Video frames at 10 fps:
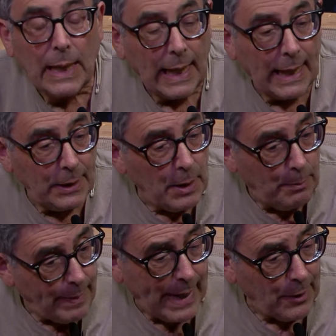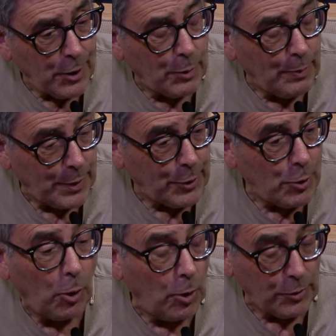And the Panther
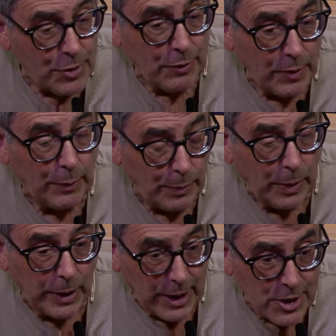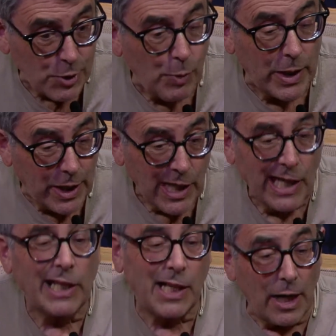patrols of the police with
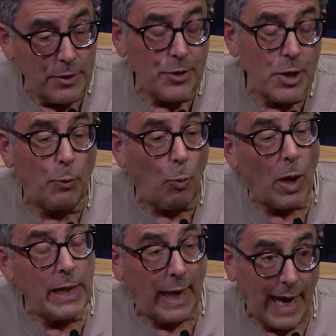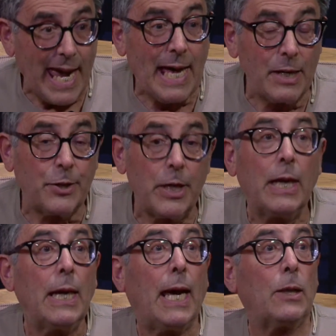guns in one hand
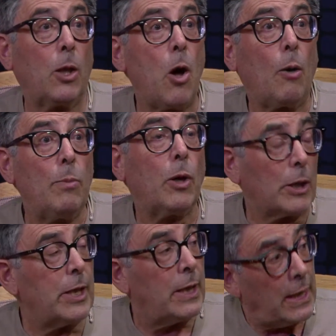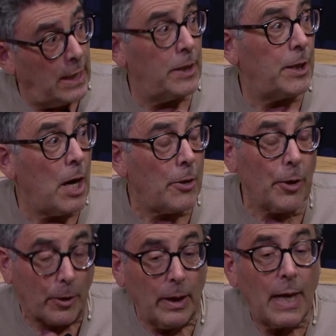and law book in the
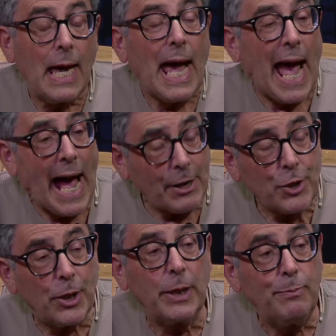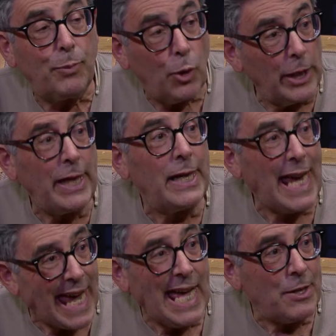other actually put an
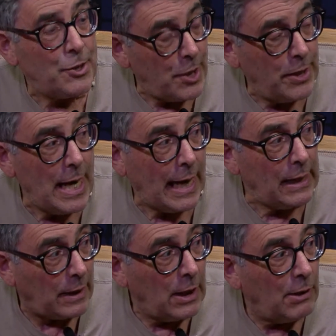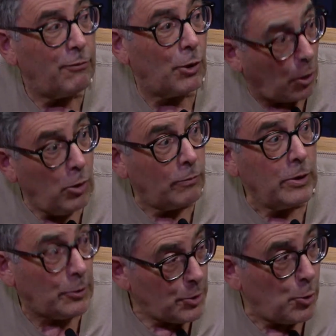end to that for
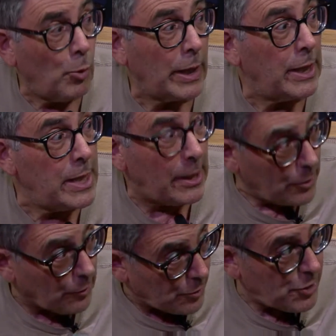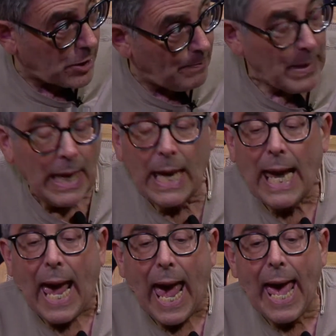over 20 years.
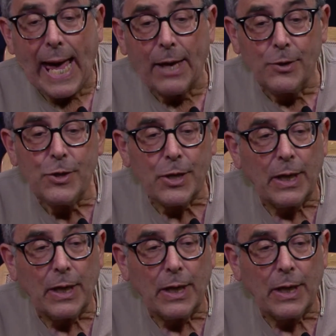And